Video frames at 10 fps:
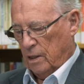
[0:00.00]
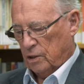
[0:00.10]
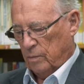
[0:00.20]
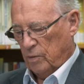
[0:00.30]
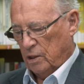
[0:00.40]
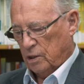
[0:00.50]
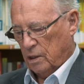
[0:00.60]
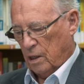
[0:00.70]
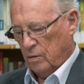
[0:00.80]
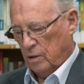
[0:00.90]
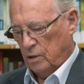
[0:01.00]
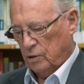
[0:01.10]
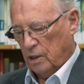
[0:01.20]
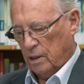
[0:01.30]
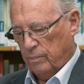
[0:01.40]
Some years ago, the New
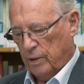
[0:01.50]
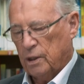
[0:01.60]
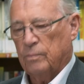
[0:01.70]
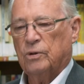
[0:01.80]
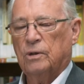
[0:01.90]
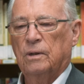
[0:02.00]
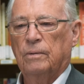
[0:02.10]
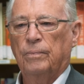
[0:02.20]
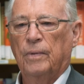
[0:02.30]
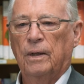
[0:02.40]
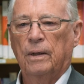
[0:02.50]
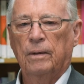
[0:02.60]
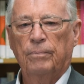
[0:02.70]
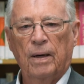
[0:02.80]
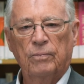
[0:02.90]
Zealand bishops
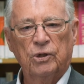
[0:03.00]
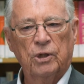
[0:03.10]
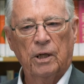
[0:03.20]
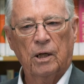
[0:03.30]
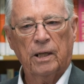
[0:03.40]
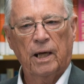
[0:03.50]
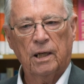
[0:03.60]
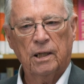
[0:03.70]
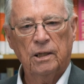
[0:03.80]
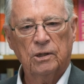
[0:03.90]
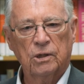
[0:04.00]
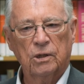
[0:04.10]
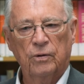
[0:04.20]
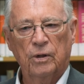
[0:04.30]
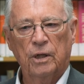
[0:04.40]
published a little
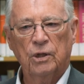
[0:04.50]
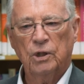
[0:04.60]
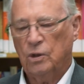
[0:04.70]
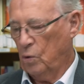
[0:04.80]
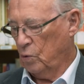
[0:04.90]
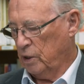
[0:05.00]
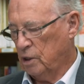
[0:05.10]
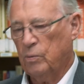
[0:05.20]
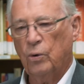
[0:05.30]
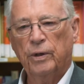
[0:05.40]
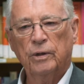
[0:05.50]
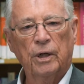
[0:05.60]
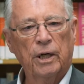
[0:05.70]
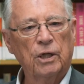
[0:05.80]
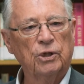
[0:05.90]
catechesis on the liturgy called Exploring
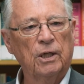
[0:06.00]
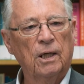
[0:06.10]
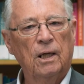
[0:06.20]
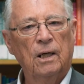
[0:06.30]
the Liturgy.